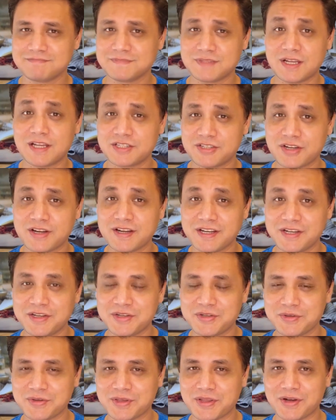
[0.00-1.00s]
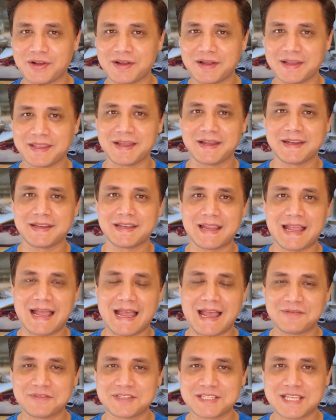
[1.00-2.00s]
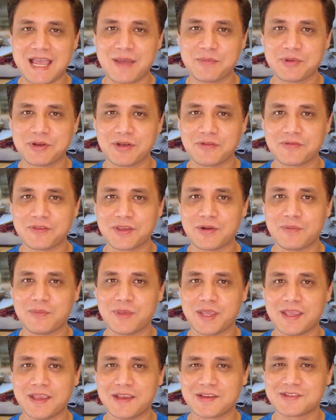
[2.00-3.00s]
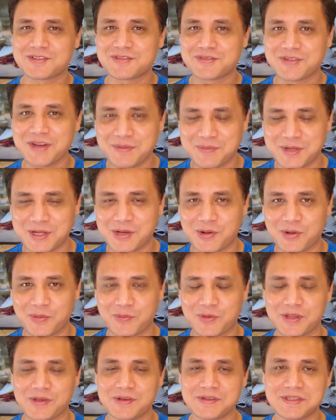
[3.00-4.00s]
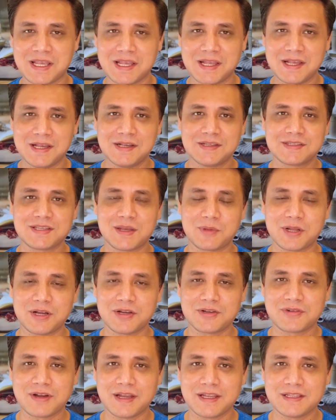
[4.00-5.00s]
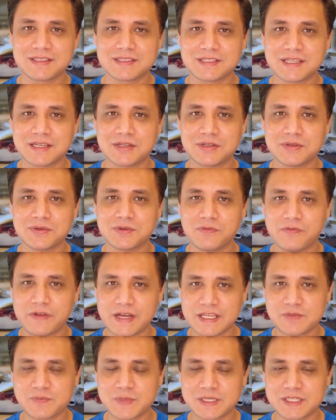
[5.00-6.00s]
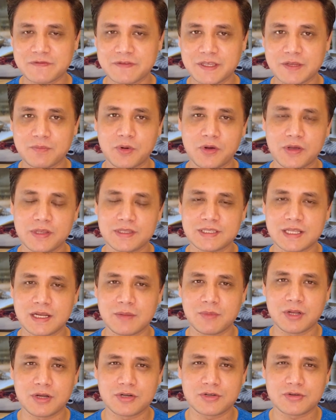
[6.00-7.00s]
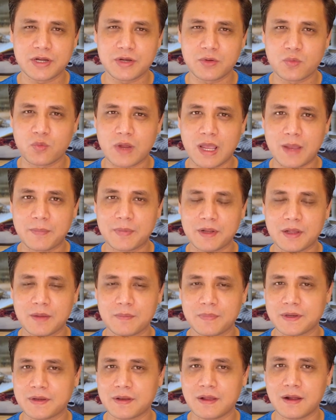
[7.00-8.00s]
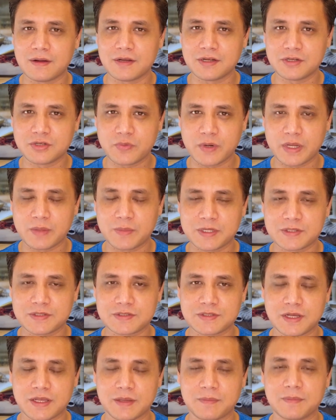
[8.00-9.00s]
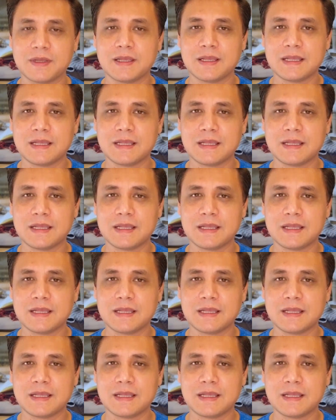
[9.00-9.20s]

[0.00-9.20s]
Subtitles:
I generally do, I have this habit of, making extremely long videos. So I'm going to try and stick to very specific points, and I'm going to try to wrap it up in under 20 minutes time.